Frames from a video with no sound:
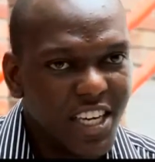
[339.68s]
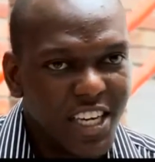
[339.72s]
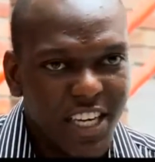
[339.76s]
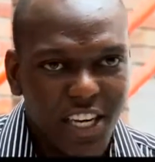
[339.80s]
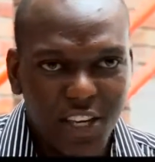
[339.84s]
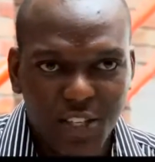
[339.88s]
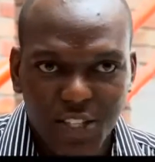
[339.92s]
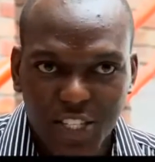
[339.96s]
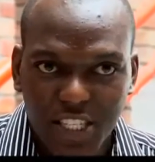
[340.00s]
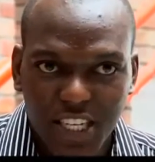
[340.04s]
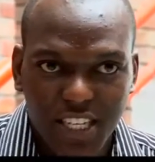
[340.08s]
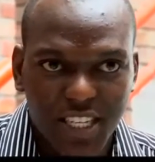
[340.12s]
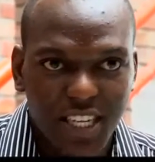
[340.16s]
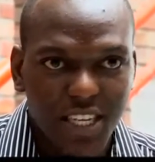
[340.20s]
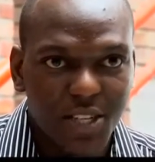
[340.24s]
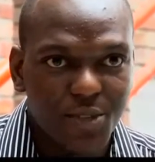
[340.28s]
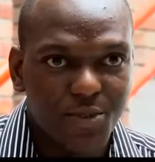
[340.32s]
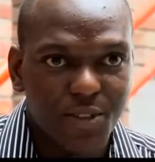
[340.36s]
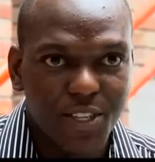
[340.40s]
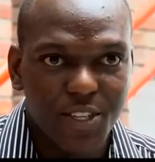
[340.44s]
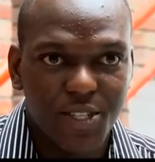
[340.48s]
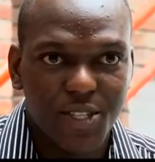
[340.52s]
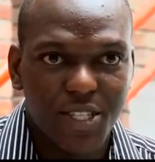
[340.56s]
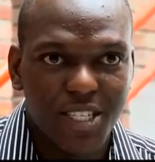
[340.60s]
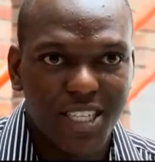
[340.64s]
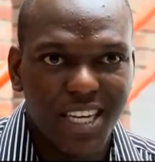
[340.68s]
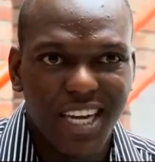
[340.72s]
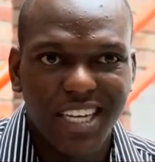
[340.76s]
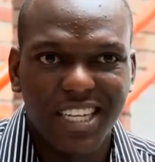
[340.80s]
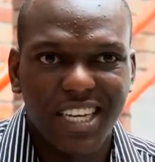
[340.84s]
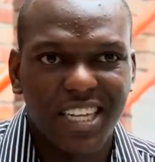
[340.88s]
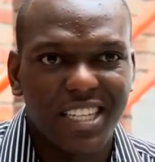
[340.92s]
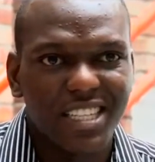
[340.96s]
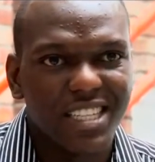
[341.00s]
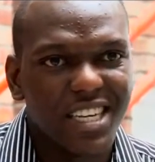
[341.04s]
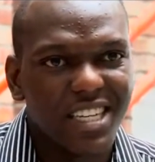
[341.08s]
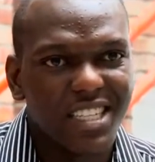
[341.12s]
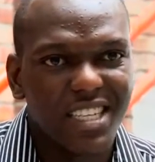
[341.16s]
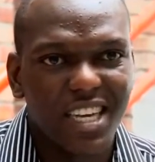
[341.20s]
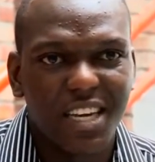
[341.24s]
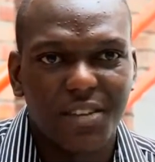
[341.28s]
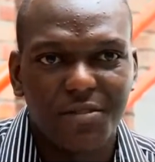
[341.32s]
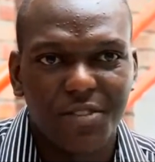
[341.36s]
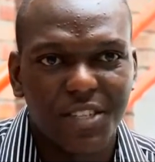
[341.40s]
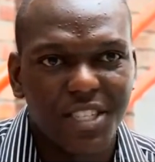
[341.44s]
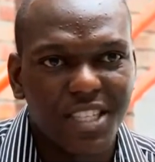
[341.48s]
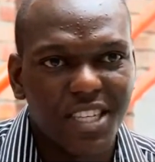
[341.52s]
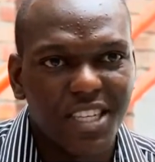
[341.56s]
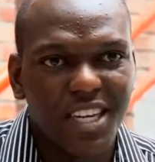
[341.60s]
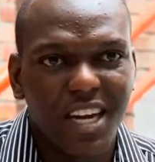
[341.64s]
Here in Sharda University, I can get
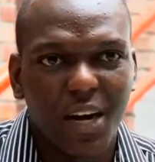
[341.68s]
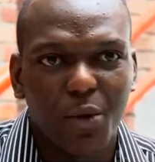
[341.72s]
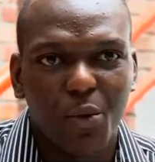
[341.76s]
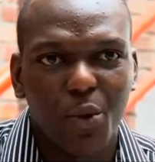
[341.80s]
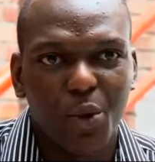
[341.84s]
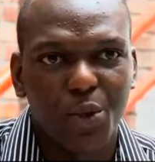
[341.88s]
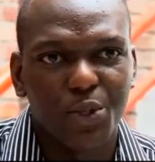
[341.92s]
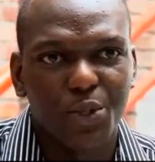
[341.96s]
everything I